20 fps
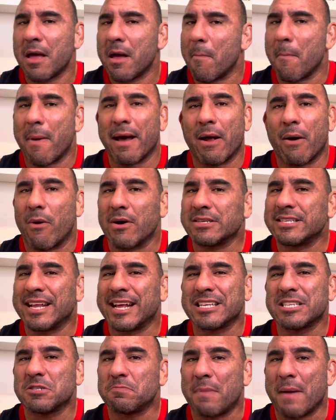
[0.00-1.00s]
but I wasn't
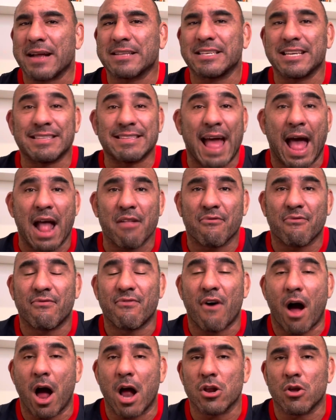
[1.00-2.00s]
expecting that
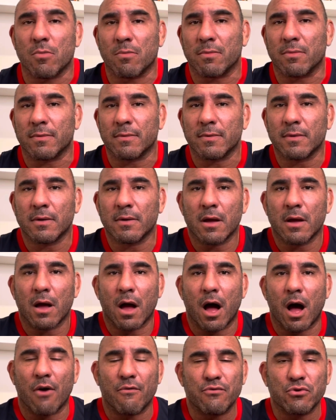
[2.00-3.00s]
volume
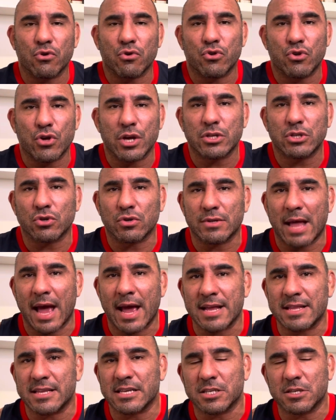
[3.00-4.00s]
of jiu-jitsu that
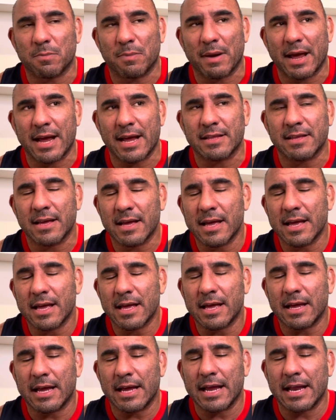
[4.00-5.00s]
he displayed
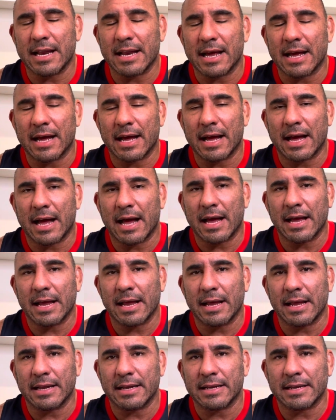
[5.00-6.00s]
in
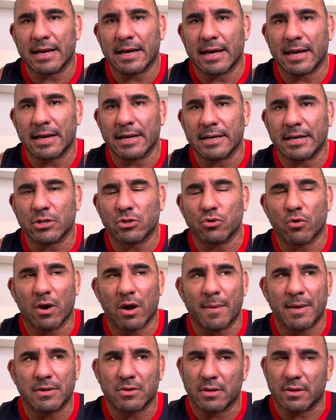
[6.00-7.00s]
the
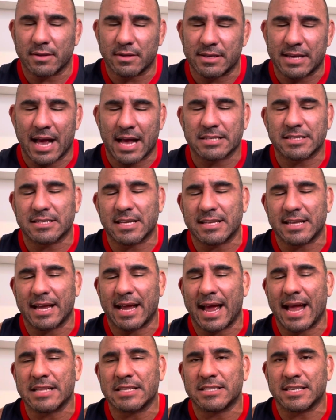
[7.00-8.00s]
tournament
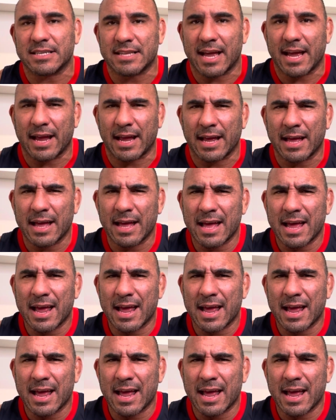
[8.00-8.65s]
yesterday and today.